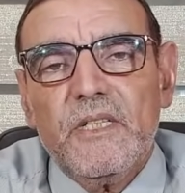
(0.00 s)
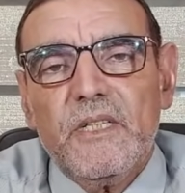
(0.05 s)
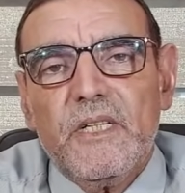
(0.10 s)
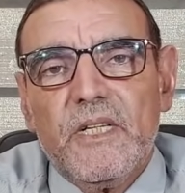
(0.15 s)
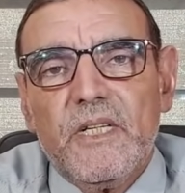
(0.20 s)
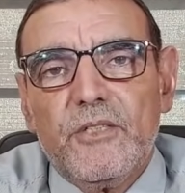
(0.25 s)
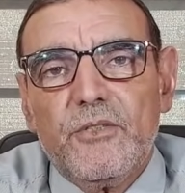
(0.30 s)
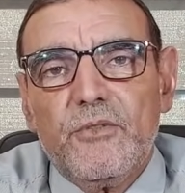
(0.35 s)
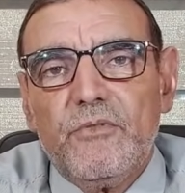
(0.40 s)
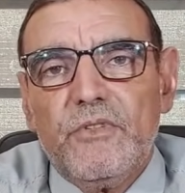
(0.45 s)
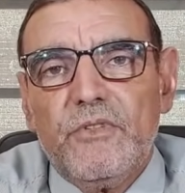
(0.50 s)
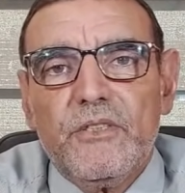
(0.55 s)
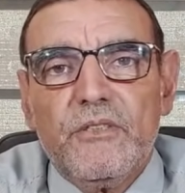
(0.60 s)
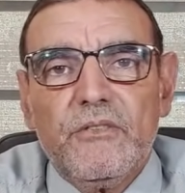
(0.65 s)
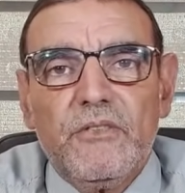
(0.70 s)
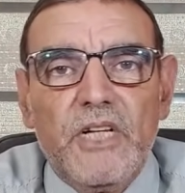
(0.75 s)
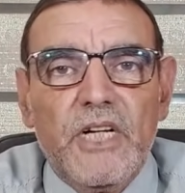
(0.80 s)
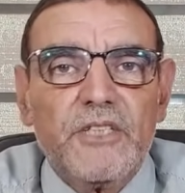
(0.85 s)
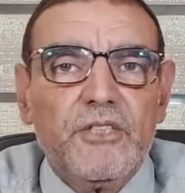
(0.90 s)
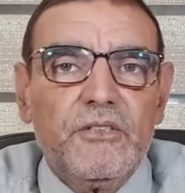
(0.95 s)
and when the
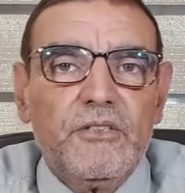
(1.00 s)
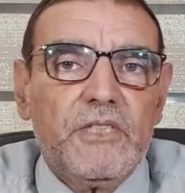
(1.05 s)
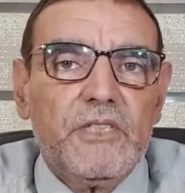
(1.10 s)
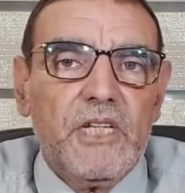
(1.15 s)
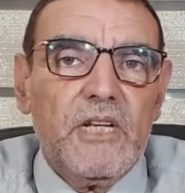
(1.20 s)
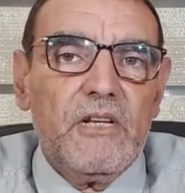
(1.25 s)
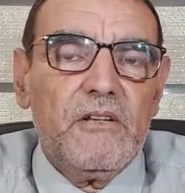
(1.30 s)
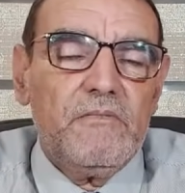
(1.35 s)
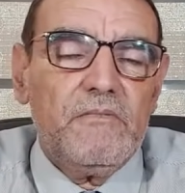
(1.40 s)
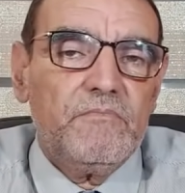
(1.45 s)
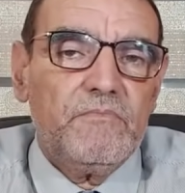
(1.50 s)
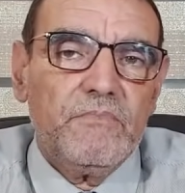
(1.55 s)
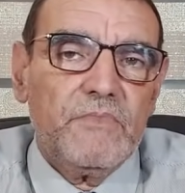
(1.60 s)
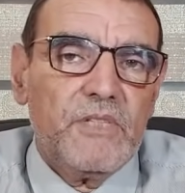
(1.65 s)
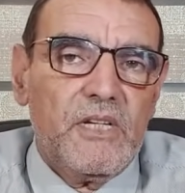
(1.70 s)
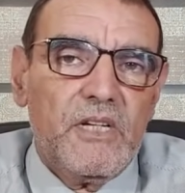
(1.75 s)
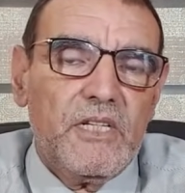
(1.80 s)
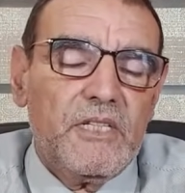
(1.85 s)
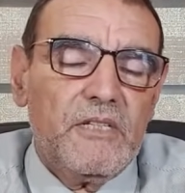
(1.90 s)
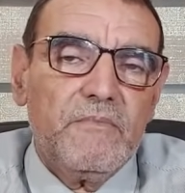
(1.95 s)
doctor tell
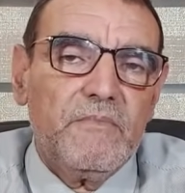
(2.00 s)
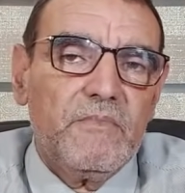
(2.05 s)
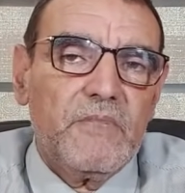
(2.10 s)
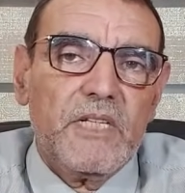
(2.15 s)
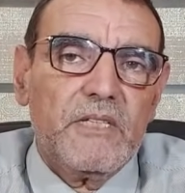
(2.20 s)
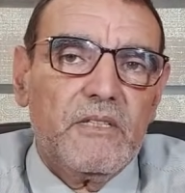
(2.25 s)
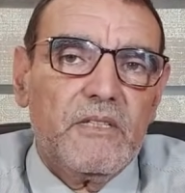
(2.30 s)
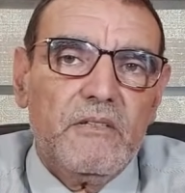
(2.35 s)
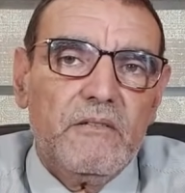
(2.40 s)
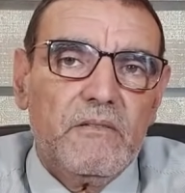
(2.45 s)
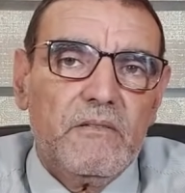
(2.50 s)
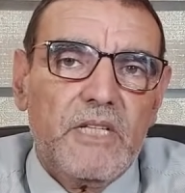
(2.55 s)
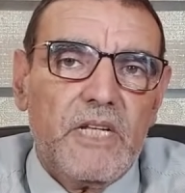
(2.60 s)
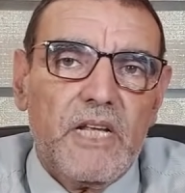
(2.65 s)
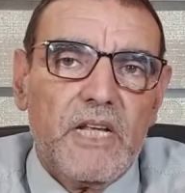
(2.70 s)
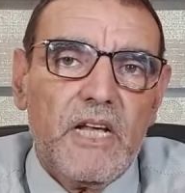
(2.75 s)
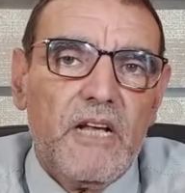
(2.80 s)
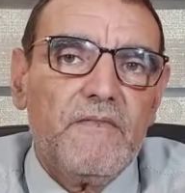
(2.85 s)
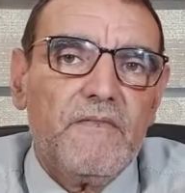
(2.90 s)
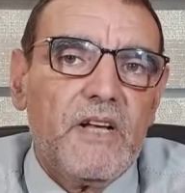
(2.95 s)
them that they
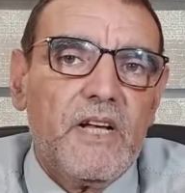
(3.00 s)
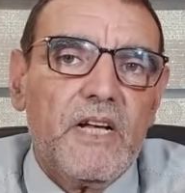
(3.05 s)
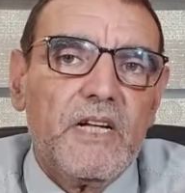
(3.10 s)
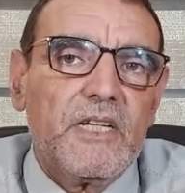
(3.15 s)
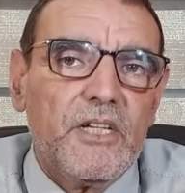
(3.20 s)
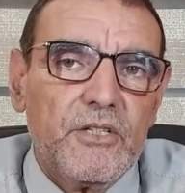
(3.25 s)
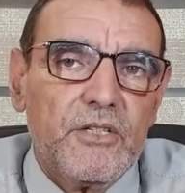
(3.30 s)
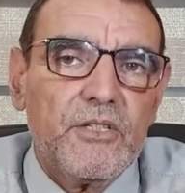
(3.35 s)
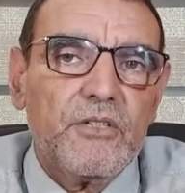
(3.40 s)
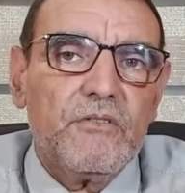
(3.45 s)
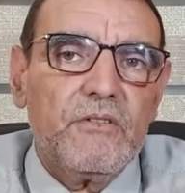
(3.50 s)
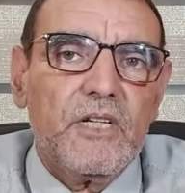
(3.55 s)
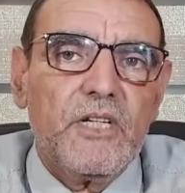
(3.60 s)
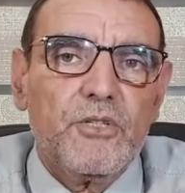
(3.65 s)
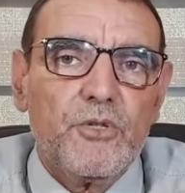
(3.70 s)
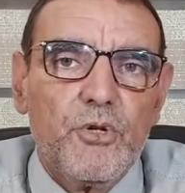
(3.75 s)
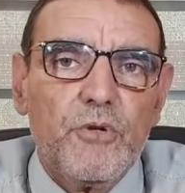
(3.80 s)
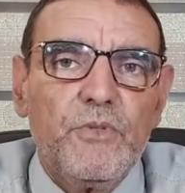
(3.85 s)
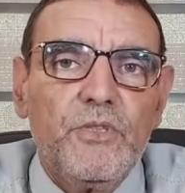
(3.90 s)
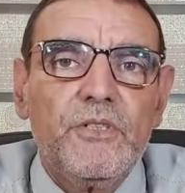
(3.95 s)
have a cancer, a
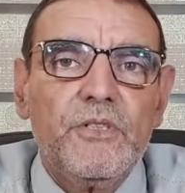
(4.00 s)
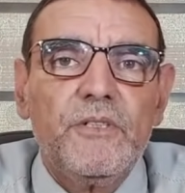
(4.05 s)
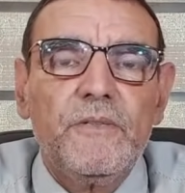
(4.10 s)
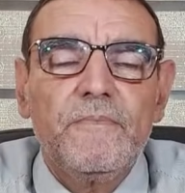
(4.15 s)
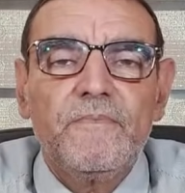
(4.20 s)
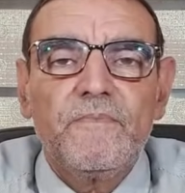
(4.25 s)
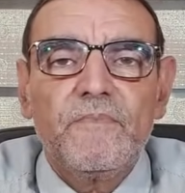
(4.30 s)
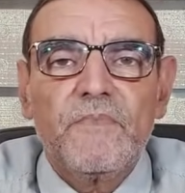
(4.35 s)
tumor,